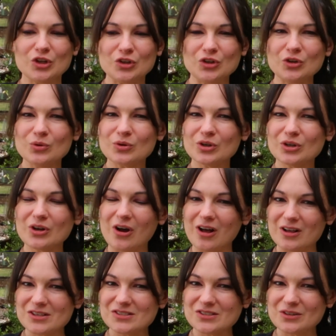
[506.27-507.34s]
You could
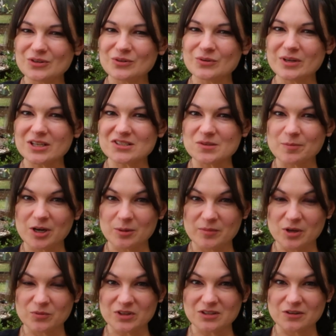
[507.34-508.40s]
also
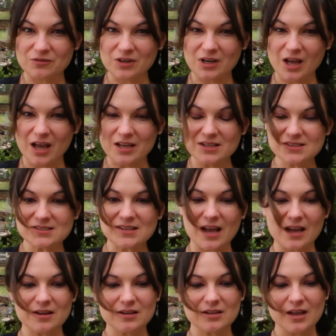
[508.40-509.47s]
experiment with different heights.
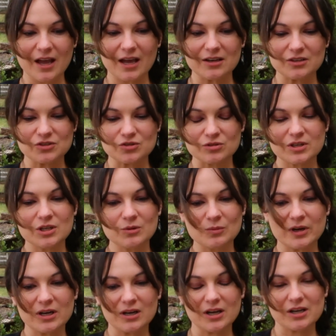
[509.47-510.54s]
I had a tree
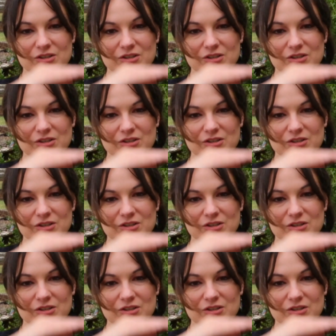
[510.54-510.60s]
where